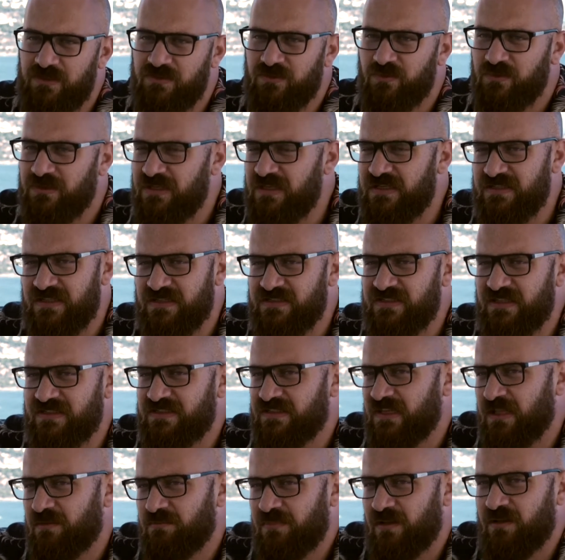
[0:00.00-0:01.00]
So these assets
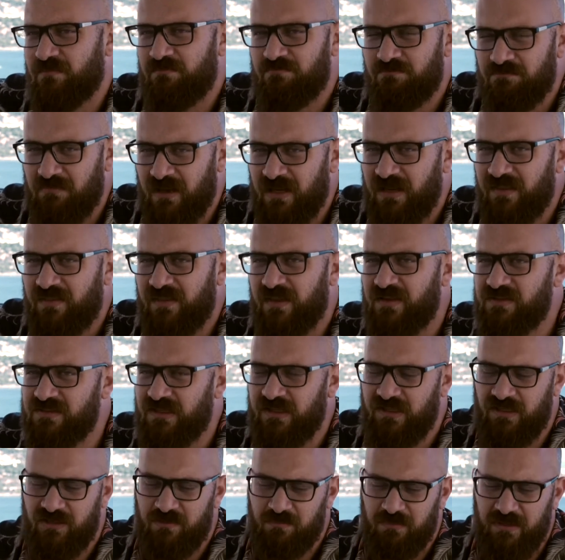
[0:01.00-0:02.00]
can be many things. They
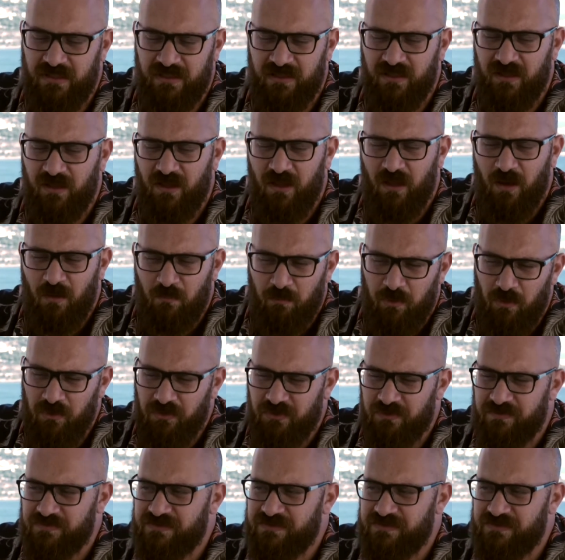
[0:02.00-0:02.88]
can be point of